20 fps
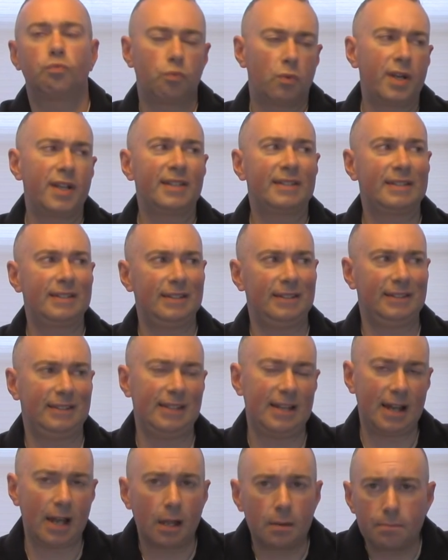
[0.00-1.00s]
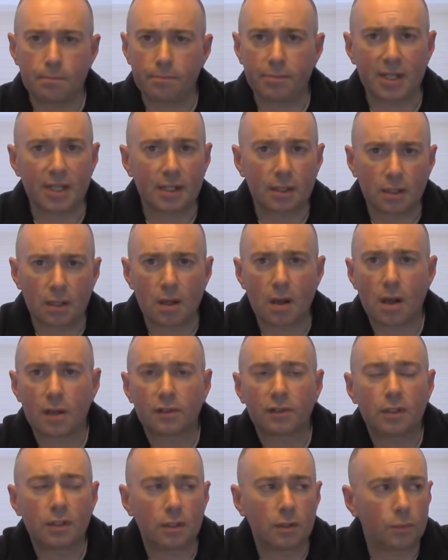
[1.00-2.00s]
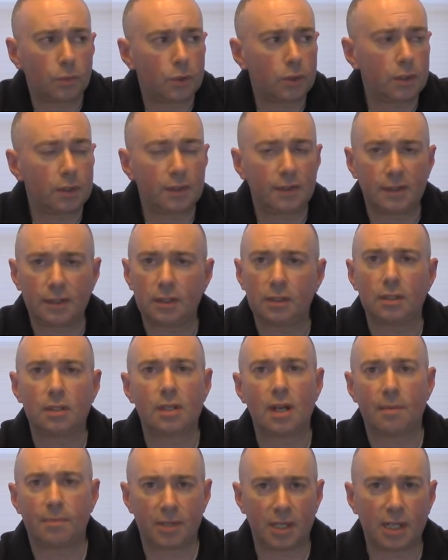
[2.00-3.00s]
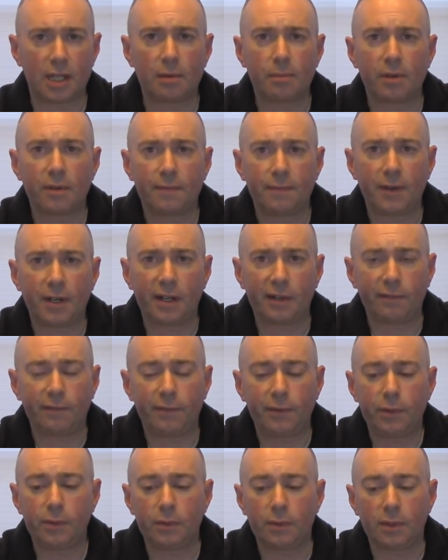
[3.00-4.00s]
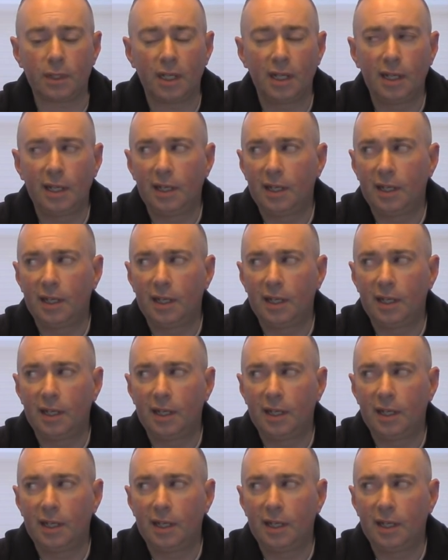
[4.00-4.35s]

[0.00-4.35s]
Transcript: risk is not being lost in the woods and not being able to find food.